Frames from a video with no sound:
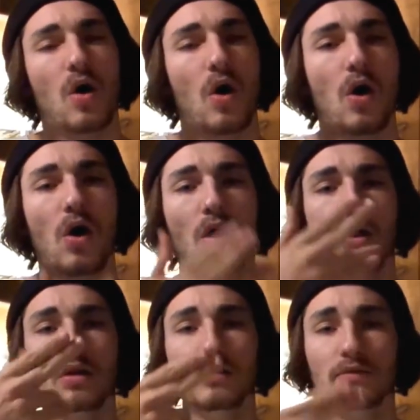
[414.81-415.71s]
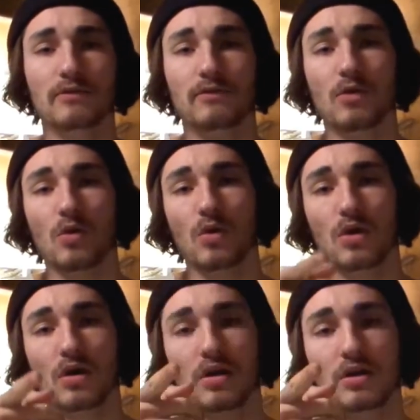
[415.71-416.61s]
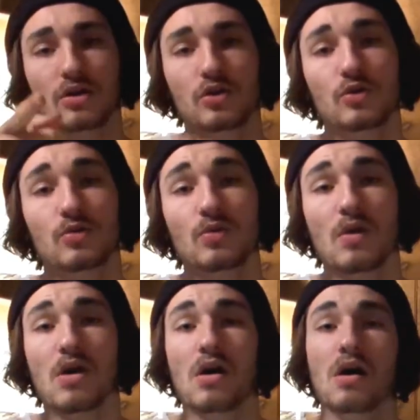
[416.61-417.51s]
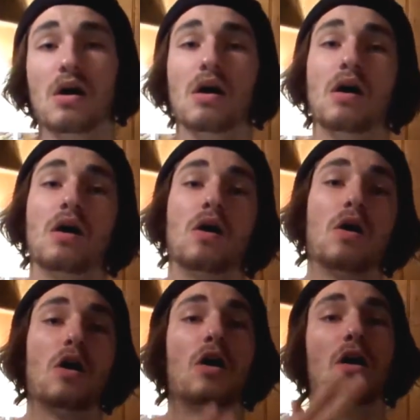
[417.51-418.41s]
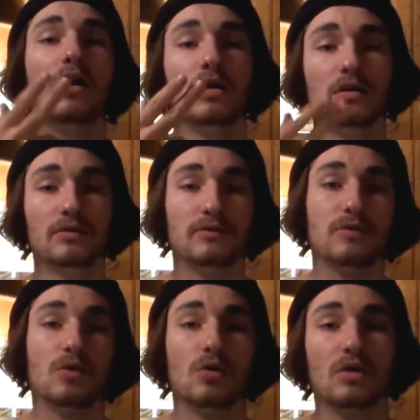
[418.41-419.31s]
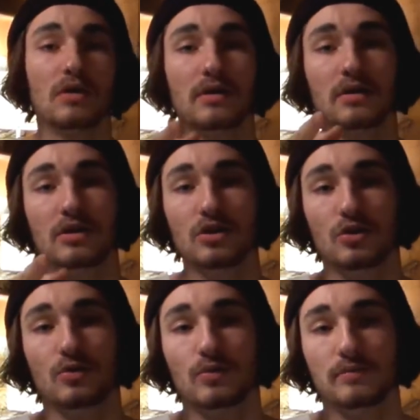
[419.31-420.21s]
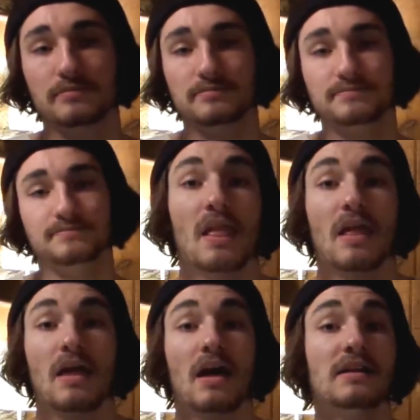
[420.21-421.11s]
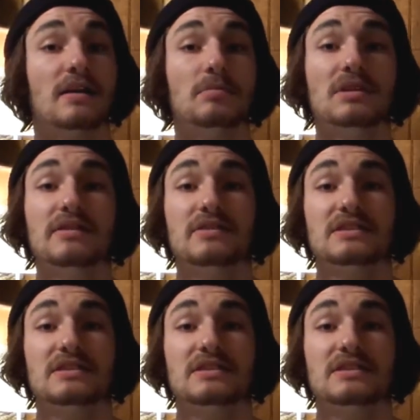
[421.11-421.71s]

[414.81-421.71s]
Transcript: All for you, all for you. And I believe